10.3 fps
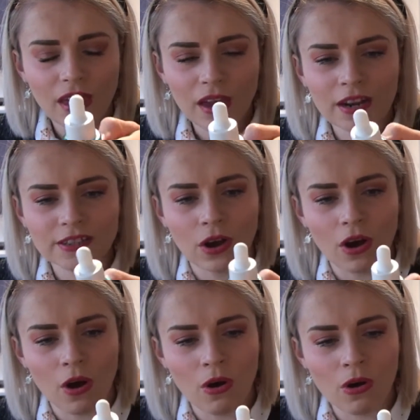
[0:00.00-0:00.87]
it's
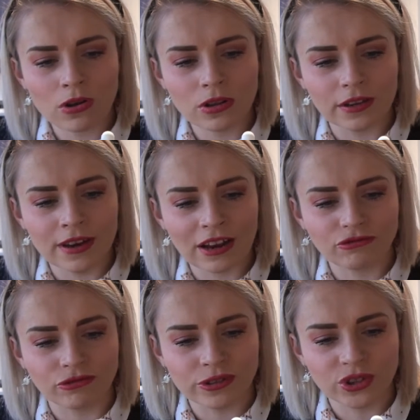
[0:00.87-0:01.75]
got all
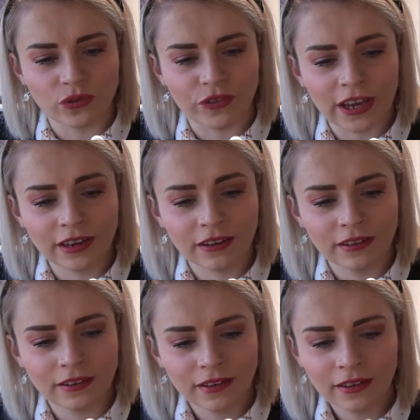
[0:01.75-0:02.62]
natural stuff in.
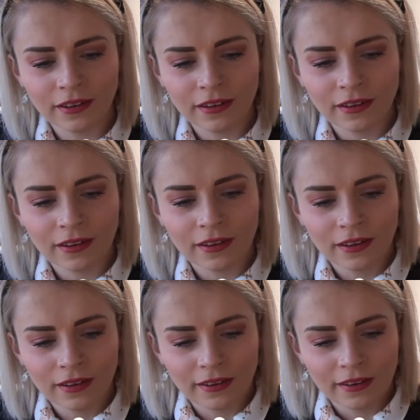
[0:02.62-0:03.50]

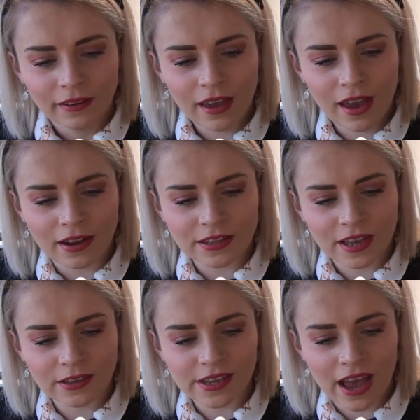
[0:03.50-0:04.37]
Yeah, and it
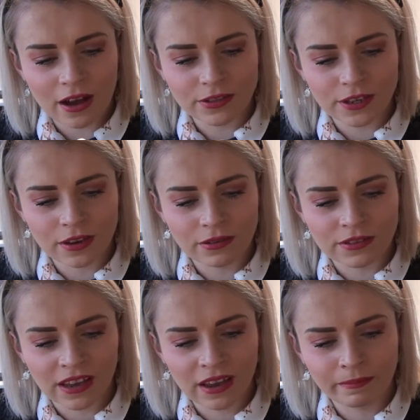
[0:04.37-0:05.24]
tells you how to use
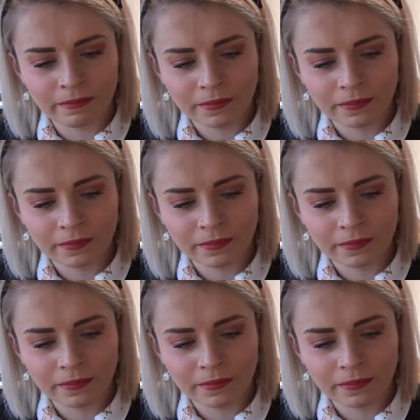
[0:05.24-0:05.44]
it.